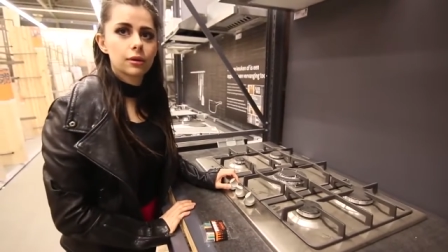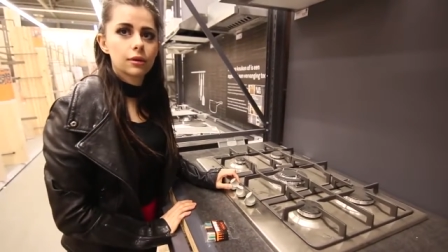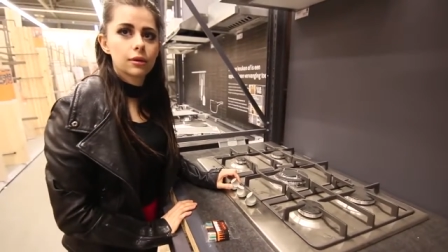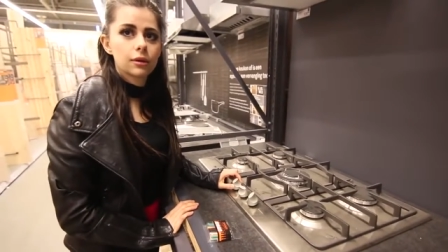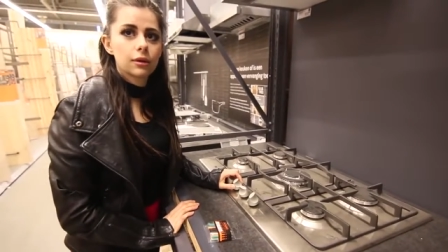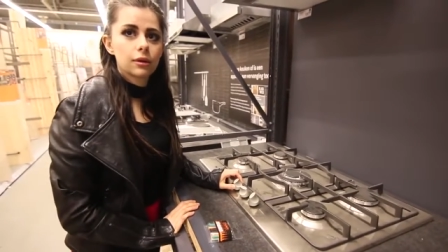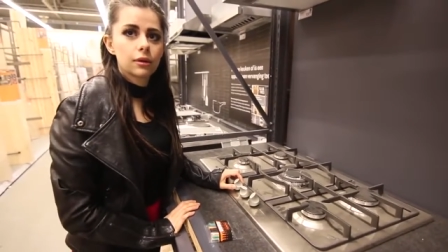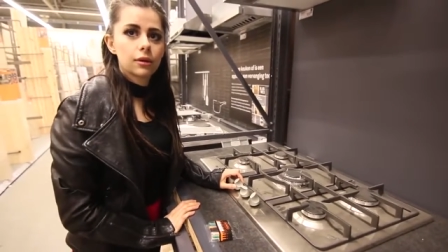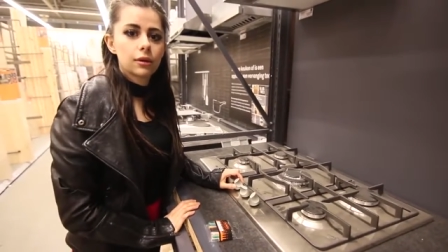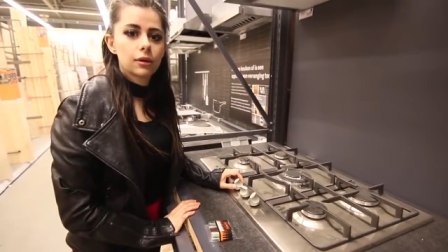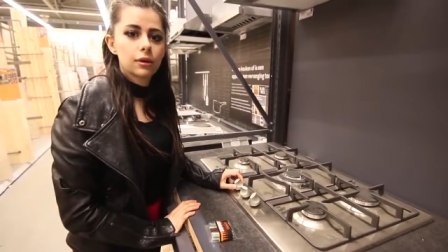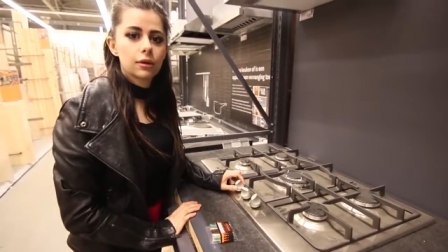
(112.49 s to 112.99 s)

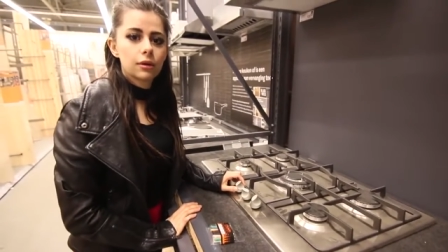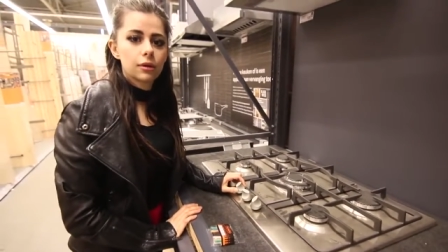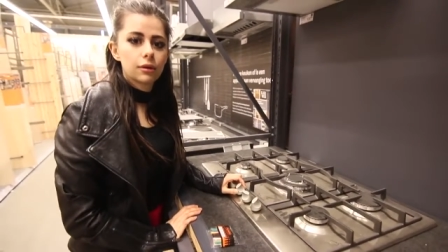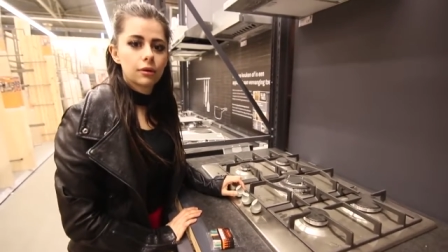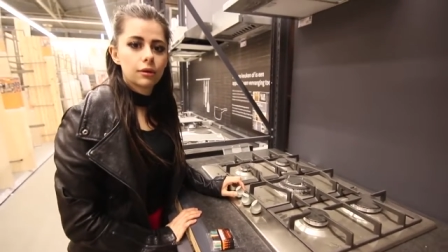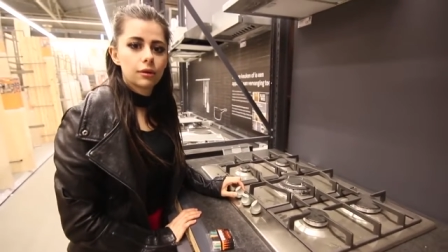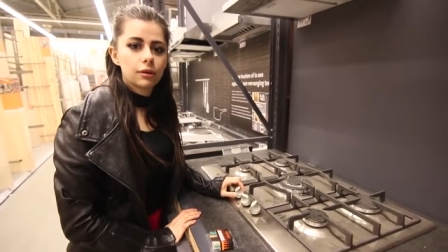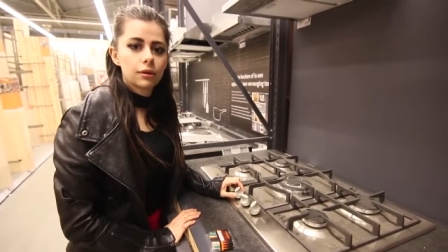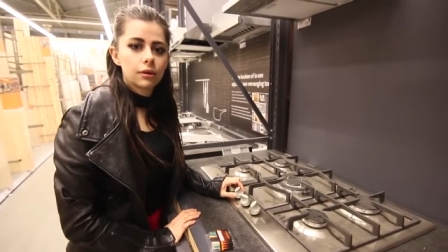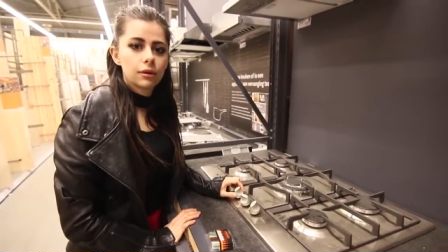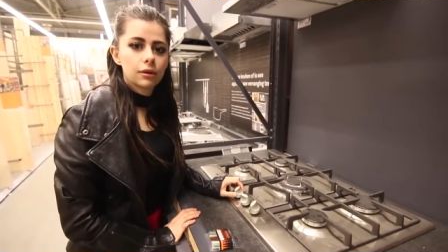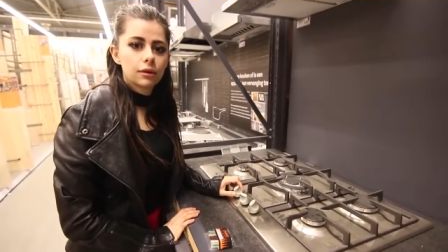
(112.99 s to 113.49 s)
I
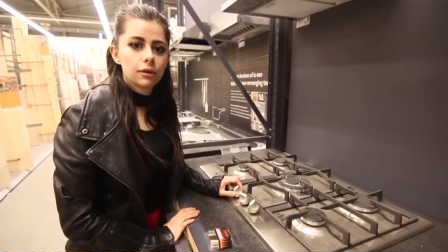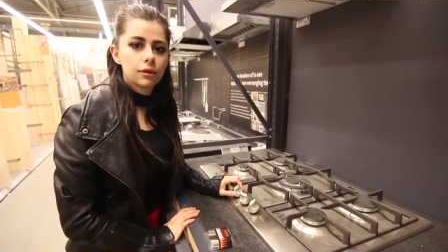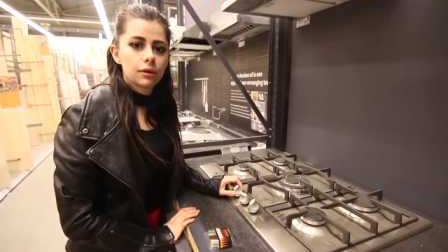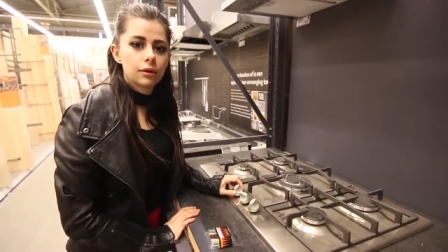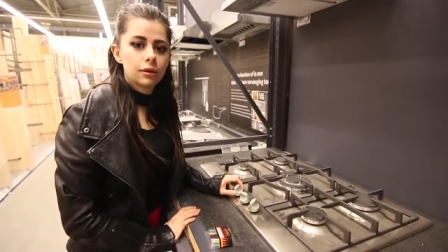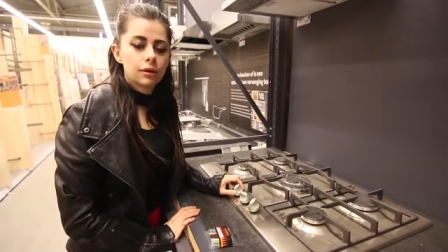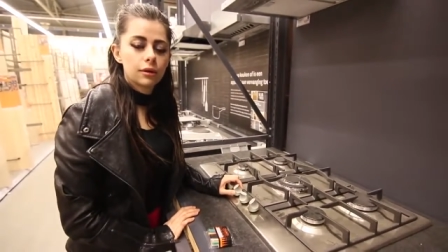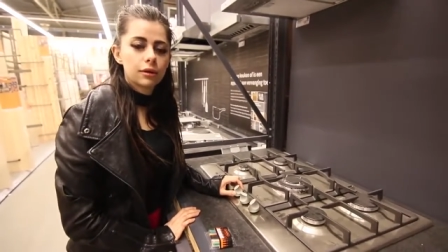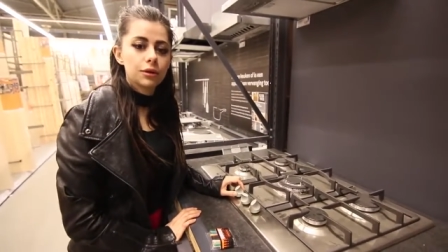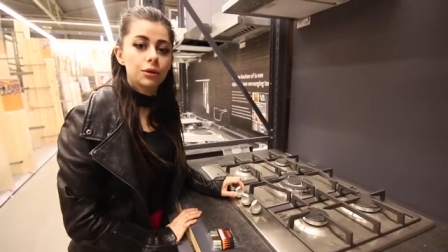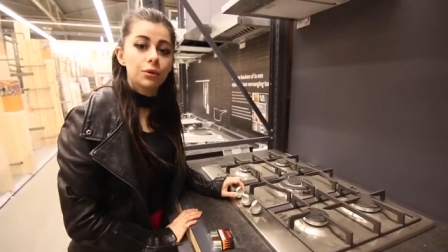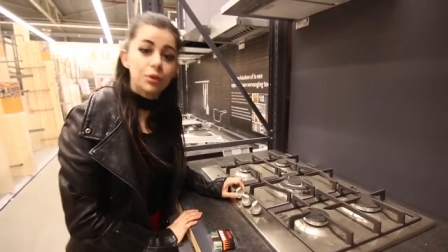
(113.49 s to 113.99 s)

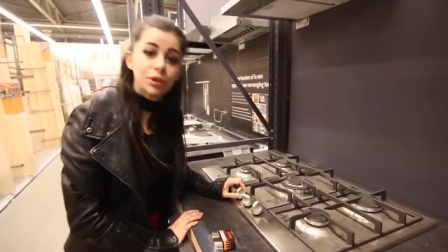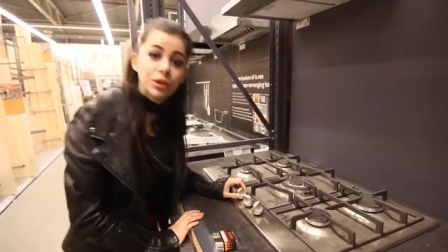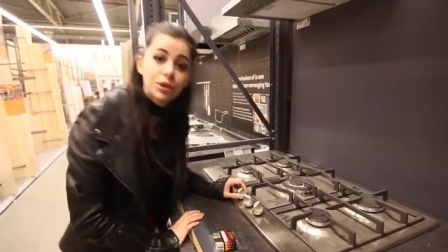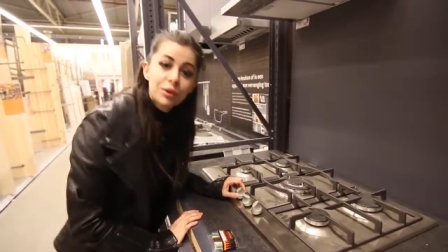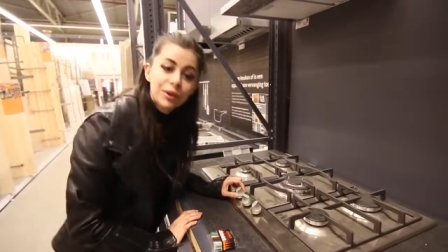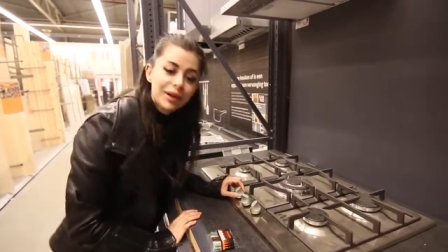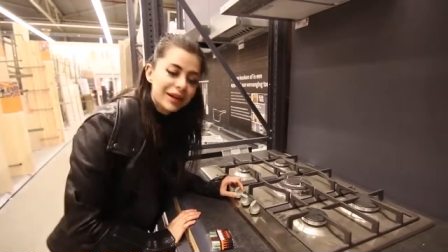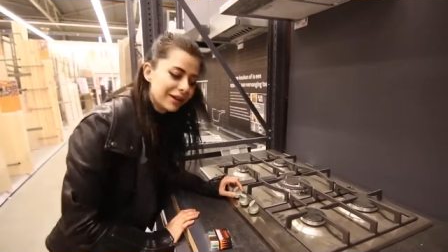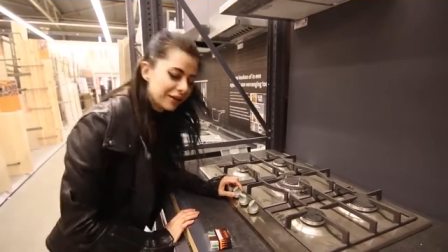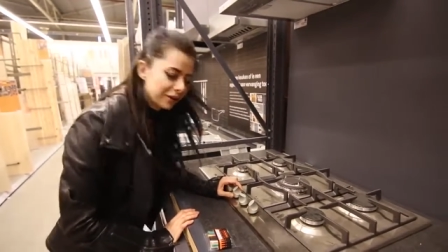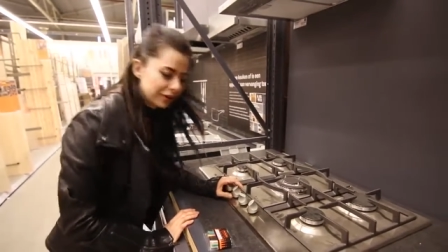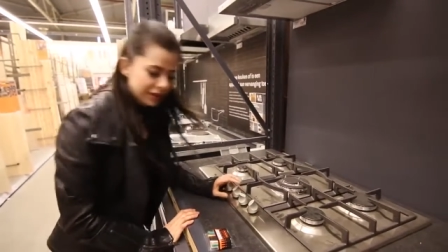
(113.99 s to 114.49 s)
agree. You
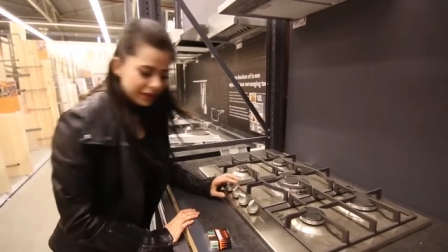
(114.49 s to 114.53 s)
agree?